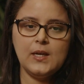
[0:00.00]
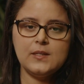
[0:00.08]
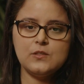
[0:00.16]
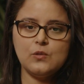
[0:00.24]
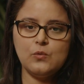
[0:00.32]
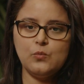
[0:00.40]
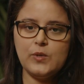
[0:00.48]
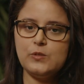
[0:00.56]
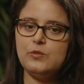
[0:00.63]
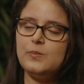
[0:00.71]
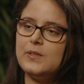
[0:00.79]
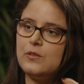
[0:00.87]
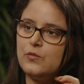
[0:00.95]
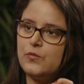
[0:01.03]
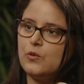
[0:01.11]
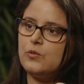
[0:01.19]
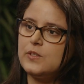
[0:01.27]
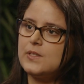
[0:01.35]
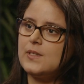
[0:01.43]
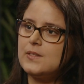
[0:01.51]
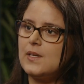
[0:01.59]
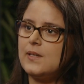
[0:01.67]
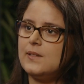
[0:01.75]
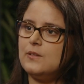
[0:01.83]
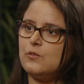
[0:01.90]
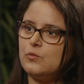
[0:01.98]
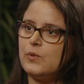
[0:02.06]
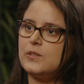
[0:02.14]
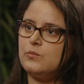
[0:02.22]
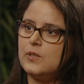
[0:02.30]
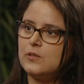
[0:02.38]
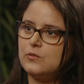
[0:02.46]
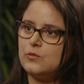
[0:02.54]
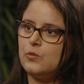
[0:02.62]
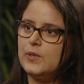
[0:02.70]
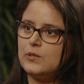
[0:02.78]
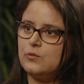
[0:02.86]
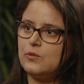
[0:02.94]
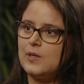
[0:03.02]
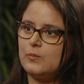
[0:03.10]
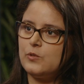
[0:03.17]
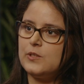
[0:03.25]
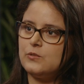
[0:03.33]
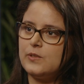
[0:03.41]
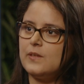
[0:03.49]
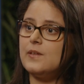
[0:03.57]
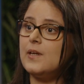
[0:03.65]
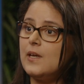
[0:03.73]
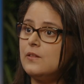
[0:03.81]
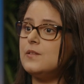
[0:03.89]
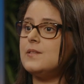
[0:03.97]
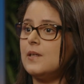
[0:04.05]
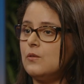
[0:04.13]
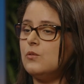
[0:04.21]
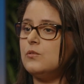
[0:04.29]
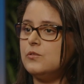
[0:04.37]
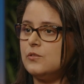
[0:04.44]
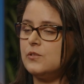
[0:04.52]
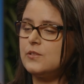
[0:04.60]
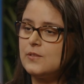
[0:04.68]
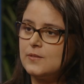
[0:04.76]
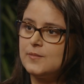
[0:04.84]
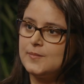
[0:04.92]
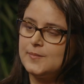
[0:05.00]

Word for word: So what will be the focus exactly on what we are going to collaborate together and the stakeholders?